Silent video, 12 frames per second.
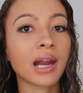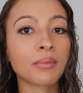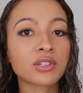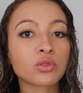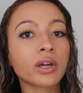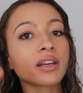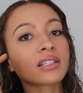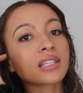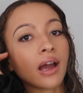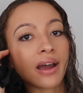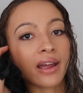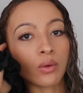and I'm just going to
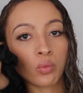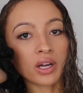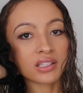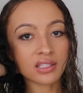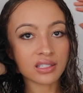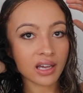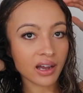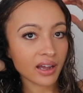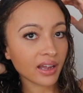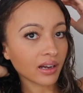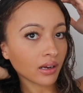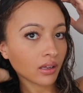tie one
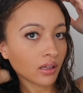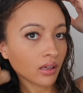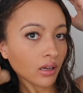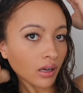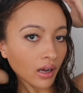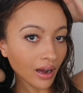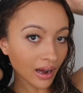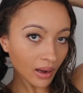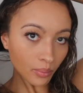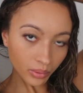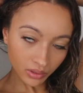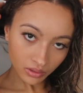side
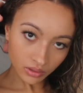up.